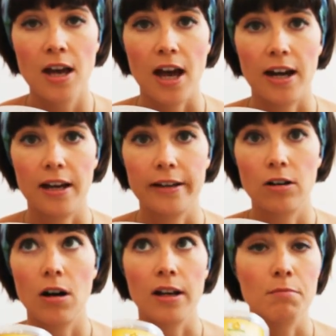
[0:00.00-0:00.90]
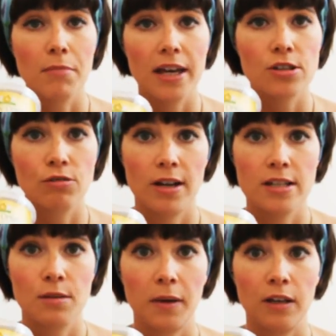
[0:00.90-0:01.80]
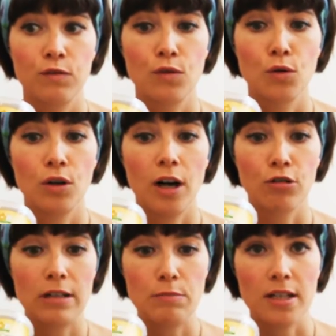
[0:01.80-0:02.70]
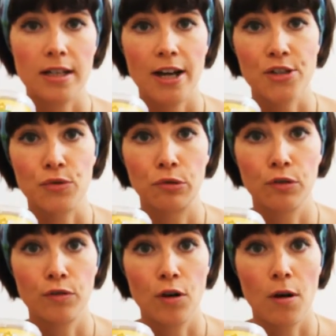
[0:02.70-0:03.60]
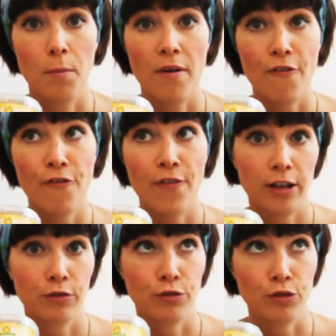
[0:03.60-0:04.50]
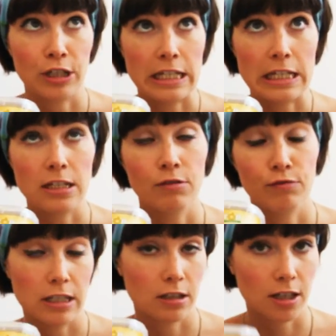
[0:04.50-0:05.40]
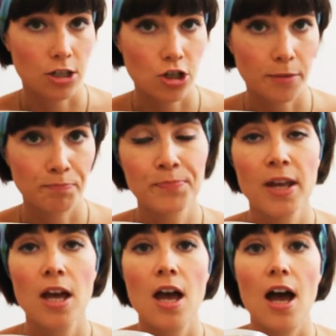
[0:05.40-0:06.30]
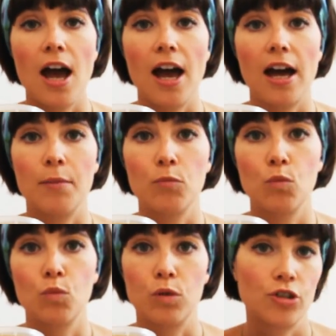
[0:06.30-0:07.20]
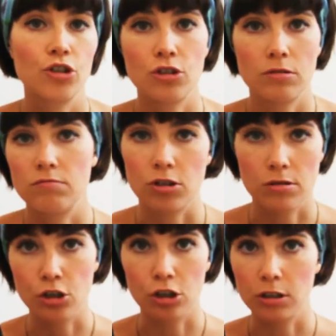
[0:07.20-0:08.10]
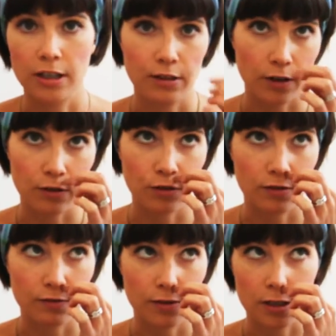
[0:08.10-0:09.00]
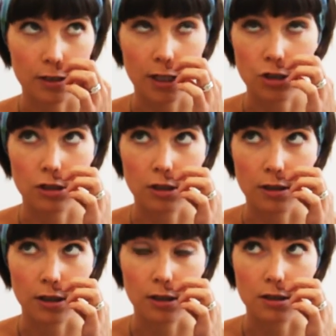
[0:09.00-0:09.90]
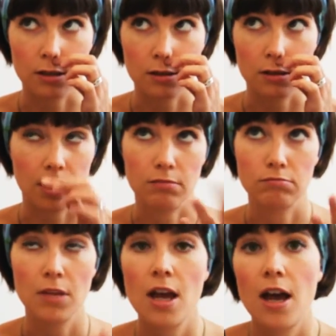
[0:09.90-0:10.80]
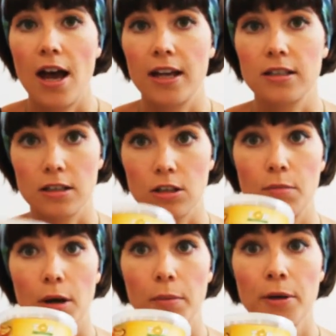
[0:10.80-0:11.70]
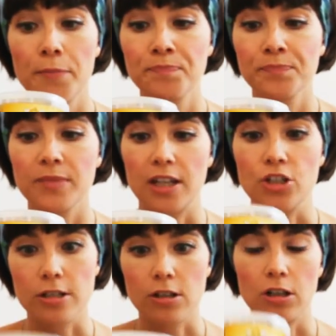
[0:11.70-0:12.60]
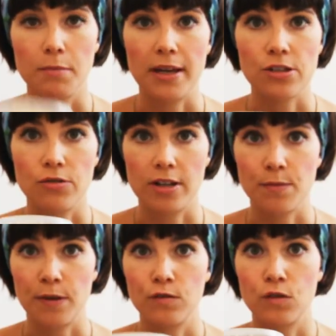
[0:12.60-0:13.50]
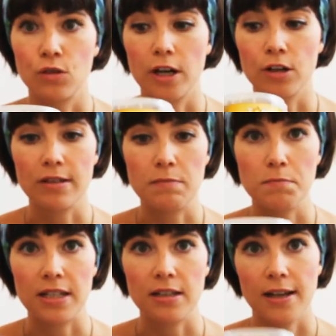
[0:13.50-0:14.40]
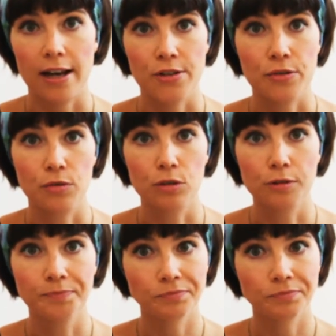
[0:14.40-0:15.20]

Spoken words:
And I got an amazing recipe for a green bean casserole from Fat Free Vegan Kitchen. Which, just Google it, Fat Free Vegan Kitchen, I think it is, yeah, and it'll come up. And she's got an amazing recipe for a green bean casserole,